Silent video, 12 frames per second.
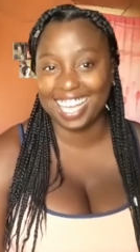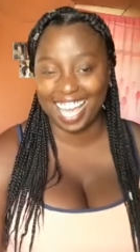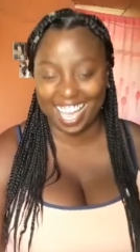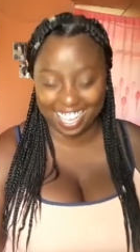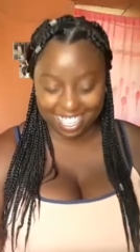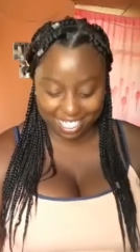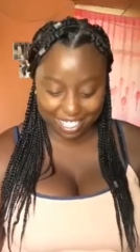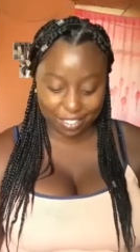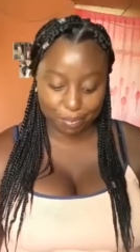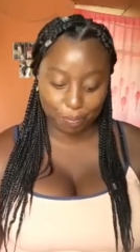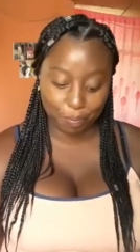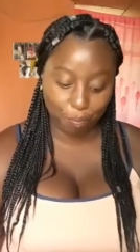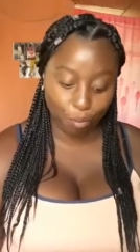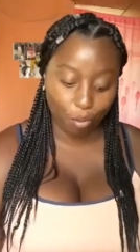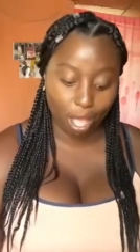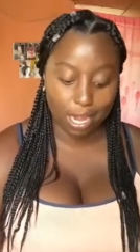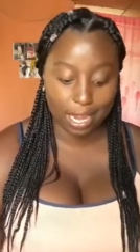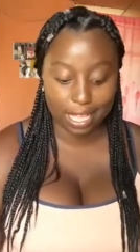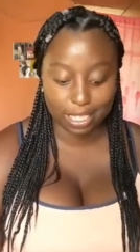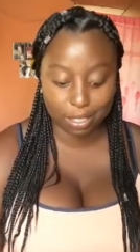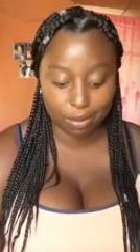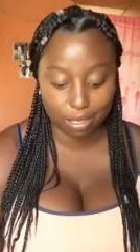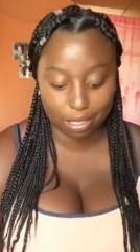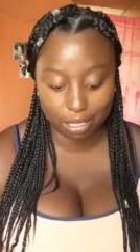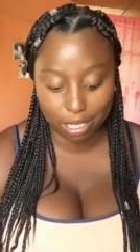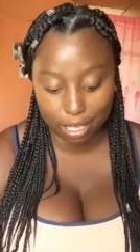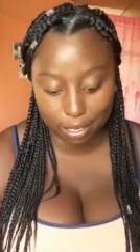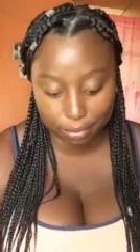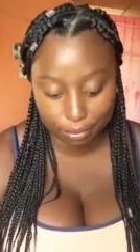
guys. Next question.